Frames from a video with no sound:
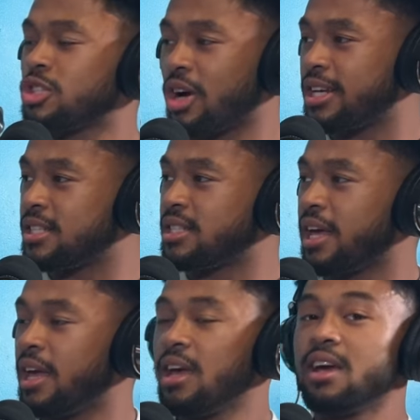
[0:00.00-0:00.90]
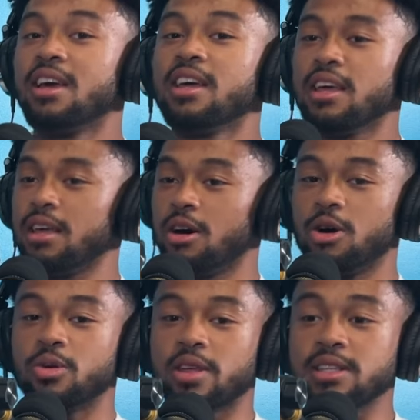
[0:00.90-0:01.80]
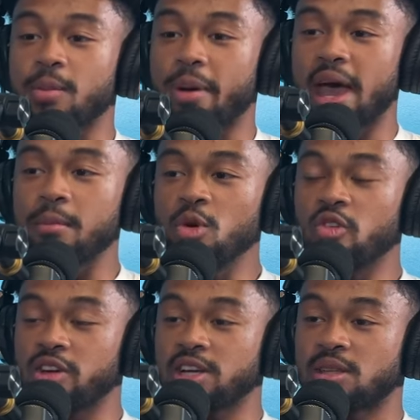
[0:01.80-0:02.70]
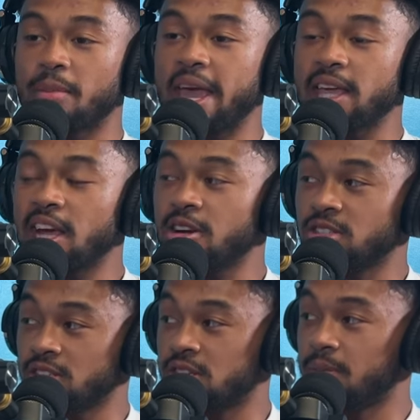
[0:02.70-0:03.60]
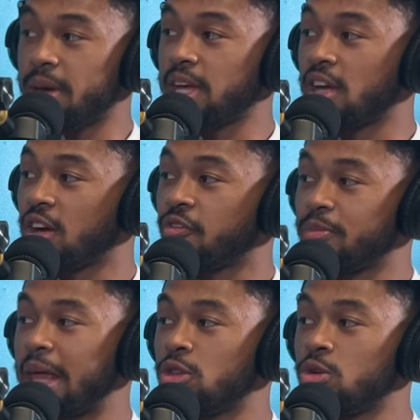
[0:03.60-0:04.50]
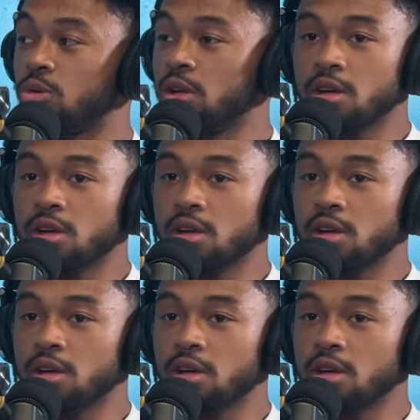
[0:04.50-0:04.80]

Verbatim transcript: trying to say, "Oh, it's a bad movie because the main character took Meagan Good from that dude."